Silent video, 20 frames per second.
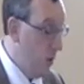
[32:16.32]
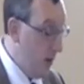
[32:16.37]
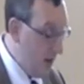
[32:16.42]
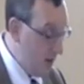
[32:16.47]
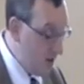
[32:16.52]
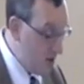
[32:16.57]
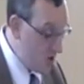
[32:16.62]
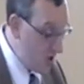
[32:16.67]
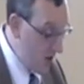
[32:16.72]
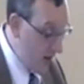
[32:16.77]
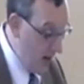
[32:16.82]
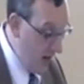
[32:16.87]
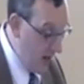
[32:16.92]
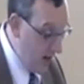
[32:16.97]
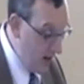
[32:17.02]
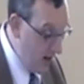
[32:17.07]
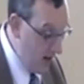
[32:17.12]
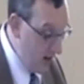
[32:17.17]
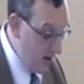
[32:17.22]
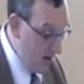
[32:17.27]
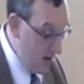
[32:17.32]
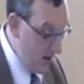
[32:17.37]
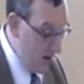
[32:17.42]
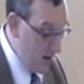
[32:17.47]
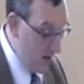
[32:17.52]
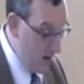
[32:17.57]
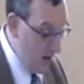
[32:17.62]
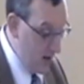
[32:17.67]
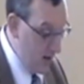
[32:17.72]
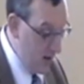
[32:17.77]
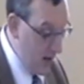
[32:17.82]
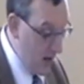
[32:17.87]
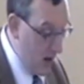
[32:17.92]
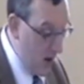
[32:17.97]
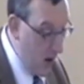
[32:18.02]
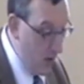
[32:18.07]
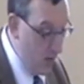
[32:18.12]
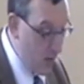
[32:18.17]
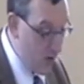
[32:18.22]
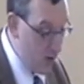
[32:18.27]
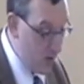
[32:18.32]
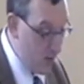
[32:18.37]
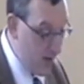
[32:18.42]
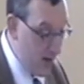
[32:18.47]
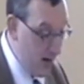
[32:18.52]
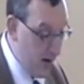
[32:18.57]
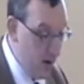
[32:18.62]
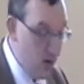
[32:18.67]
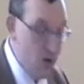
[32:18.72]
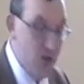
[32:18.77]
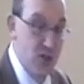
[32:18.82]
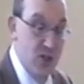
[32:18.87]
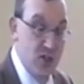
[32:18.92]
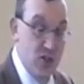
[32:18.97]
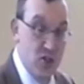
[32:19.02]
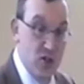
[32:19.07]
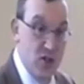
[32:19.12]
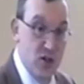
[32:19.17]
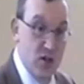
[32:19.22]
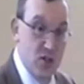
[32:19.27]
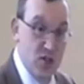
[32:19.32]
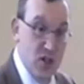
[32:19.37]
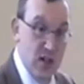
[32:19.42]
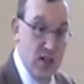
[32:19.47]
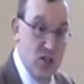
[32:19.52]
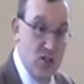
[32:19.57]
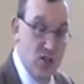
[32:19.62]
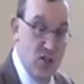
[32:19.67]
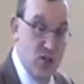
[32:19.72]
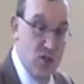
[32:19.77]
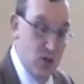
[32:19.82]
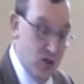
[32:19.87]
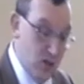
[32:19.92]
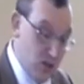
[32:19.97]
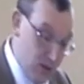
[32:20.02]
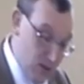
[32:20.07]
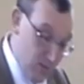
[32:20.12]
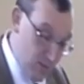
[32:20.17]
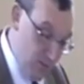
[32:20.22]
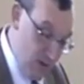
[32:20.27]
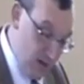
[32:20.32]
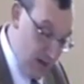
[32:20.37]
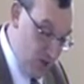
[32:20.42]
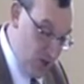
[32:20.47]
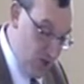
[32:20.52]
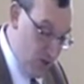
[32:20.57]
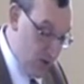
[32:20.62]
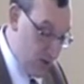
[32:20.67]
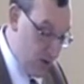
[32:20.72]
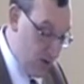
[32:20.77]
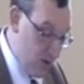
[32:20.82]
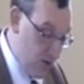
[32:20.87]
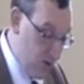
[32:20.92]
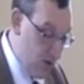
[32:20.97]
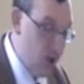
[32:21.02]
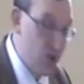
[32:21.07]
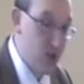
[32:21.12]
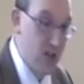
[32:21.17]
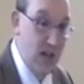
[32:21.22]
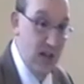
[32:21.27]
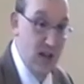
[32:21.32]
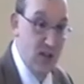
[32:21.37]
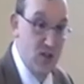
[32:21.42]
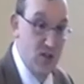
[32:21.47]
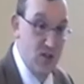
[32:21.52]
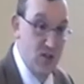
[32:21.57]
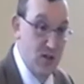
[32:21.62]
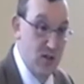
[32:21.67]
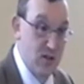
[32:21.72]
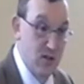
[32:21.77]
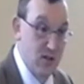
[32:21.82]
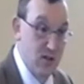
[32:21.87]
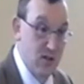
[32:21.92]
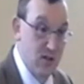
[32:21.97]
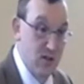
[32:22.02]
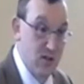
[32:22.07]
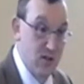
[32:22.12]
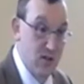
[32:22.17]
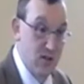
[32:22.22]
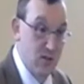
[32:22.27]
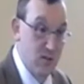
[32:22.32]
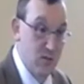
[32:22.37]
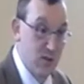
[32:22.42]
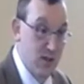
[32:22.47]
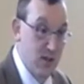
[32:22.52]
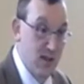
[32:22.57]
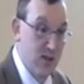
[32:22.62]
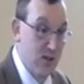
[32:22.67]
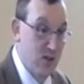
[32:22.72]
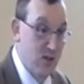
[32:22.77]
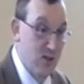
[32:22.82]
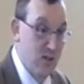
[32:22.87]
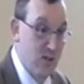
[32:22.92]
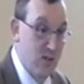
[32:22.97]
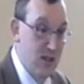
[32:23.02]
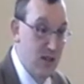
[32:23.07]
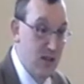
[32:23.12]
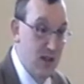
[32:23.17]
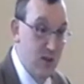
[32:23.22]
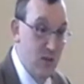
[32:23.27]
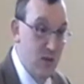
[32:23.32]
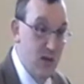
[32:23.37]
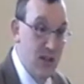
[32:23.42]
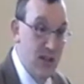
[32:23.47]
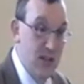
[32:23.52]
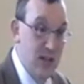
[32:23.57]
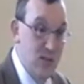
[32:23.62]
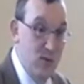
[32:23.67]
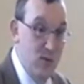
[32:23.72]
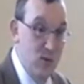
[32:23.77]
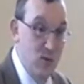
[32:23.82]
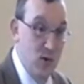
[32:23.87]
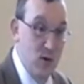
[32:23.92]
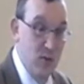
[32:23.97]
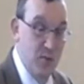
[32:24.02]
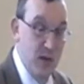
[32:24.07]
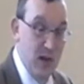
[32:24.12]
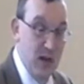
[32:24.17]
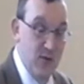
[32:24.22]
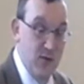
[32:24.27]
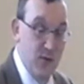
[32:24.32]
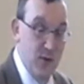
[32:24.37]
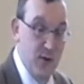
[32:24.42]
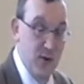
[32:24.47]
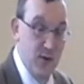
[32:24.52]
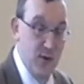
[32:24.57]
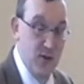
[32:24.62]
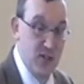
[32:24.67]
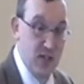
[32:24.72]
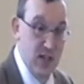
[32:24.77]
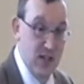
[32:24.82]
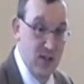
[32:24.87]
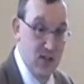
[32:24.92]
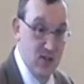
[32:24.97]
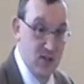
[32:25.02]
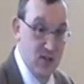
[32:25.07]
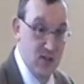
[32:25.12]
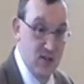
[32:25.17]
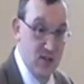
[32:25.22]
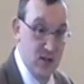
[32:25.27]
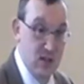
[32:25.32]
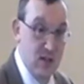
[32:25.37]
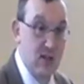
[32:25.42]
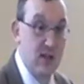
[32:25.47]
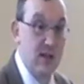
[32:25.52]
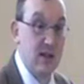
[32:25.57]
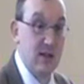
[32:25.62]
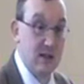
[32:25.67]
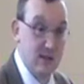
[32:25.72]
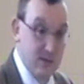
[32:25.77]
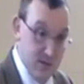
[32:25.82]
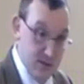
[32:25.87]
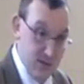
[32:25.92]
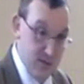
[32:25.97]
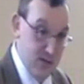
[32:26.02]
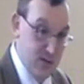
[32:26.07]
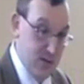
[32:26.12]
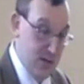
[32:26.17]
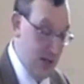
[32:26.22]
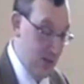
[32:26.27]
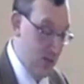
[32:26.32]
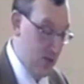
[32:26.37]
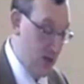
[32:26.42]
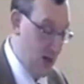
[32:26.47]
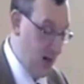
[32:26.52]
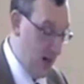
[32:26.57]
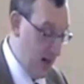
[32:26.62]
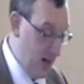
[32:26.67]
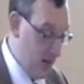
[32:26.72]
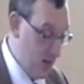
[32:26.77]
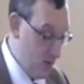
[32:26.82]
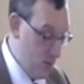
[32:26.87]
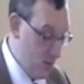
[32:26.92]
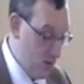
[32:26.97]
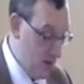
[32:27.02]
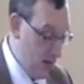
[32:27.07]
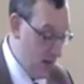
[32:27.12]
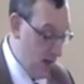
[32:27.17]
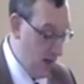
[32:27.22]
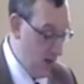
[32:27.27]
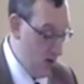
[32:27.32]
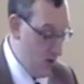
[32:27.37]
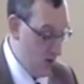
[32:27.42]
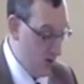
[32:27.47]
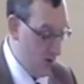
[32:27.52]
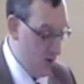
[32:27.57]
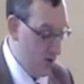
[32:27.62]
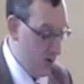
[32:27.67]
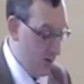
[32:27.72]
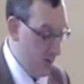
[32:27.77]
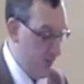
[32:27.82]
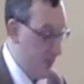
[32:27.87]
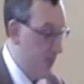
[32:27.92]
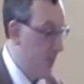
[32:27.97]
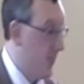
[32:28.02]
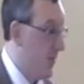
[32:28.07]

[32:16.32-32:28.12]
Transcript: We could say that the office bearers in the Church Institute minister to the saints, but that doesn't mean they redeem you or pay for your sins. Same is the case with the angels.